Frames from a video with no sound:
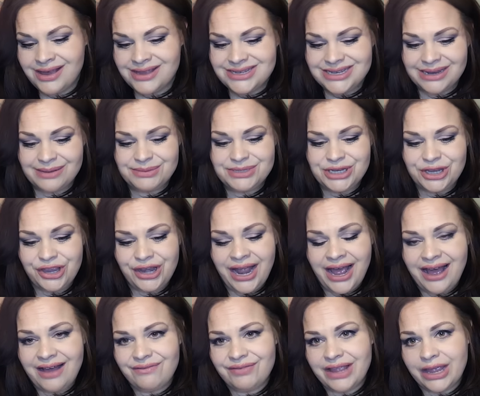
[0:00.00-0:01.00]
sometimes you can
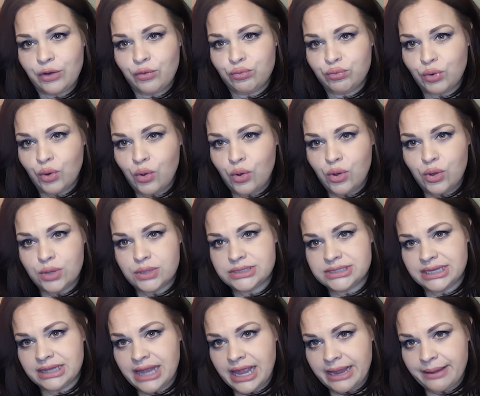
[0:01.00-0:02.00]
have like rolls
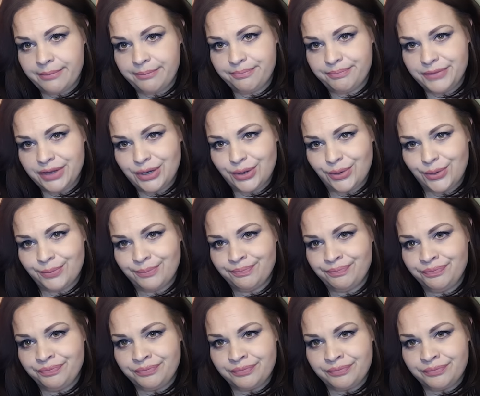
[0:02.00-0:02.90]
and like you know